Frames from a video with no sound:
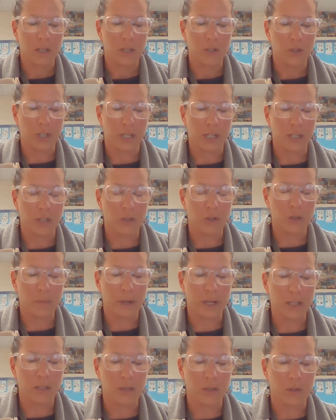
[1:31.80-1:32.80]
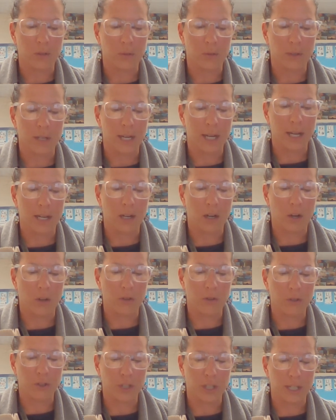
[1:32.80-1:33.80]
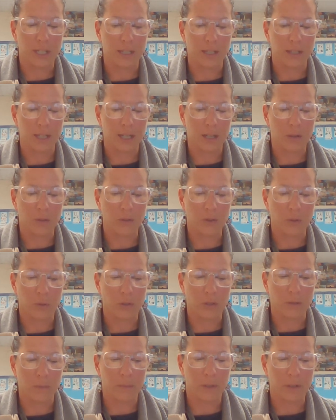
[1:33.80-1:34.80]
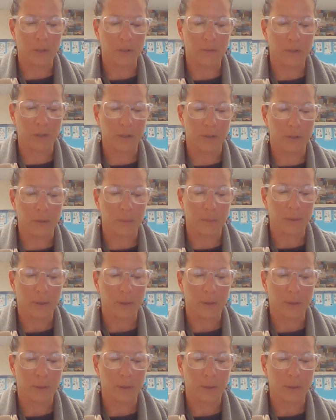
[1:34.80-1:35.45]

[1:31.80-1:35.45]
chained two by two, and other chained down toward the middle of the group.